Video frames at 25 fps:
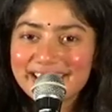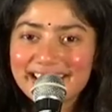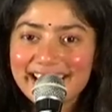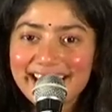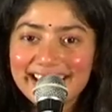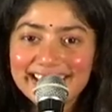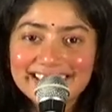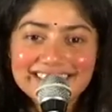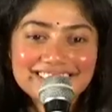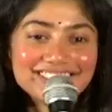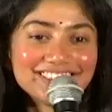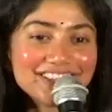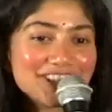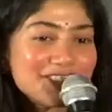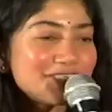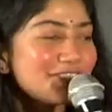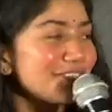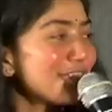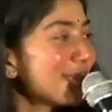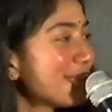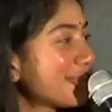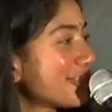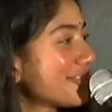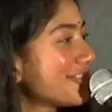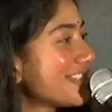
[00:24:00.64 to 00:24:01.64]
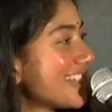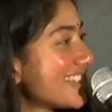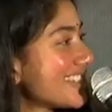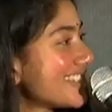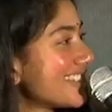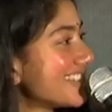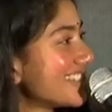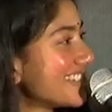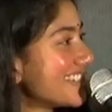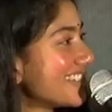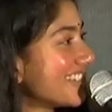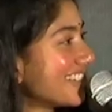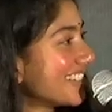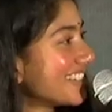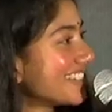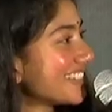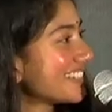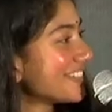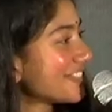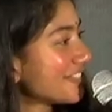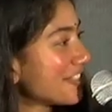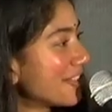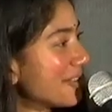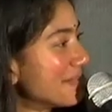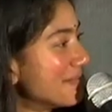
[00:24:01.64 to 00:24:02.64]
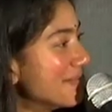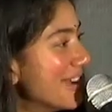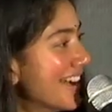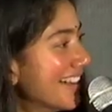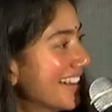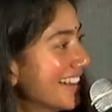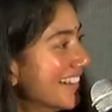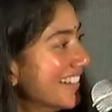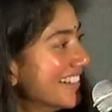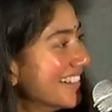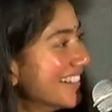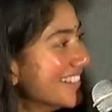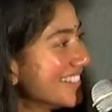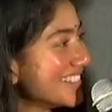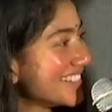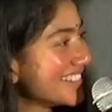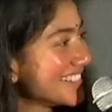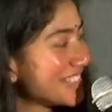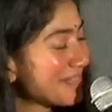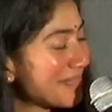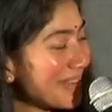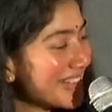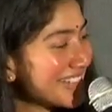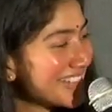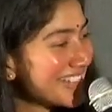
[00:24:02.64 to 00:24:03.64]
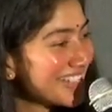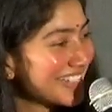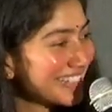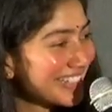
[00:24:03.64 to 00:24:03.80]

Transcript: I learnt a lot of lessons sir from spending